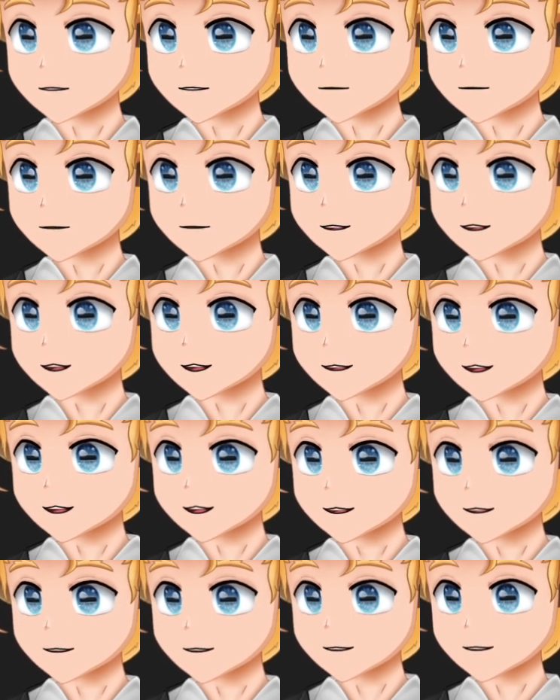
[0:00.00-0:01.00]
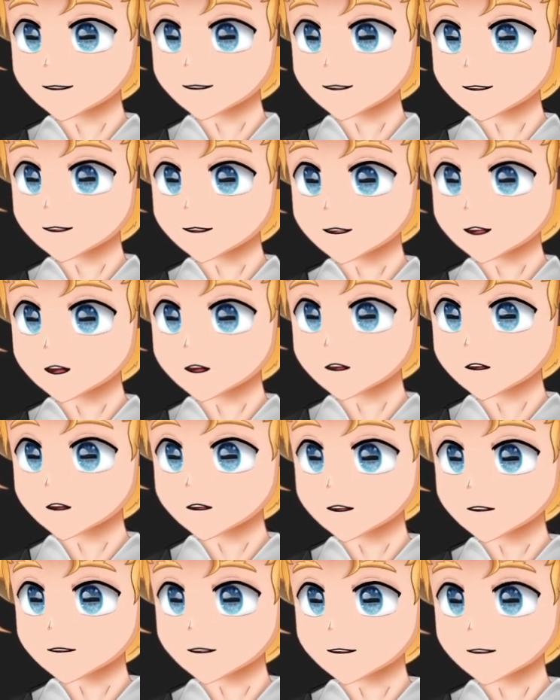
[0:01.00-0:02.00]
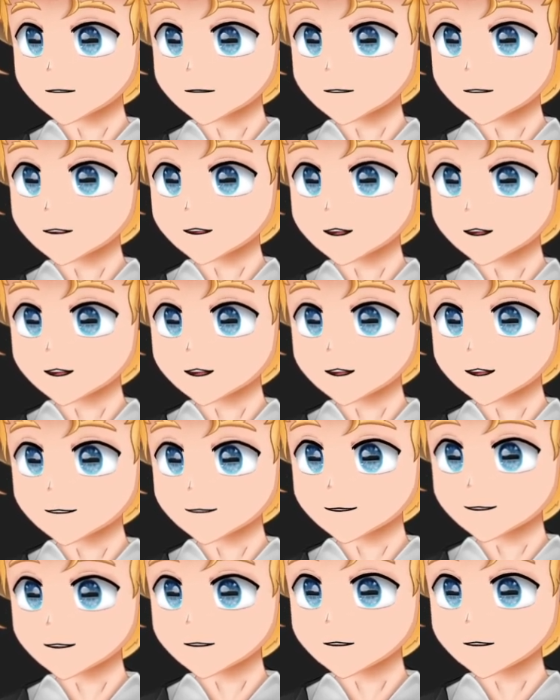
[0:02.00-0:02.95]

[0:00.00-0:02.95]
give it uh, username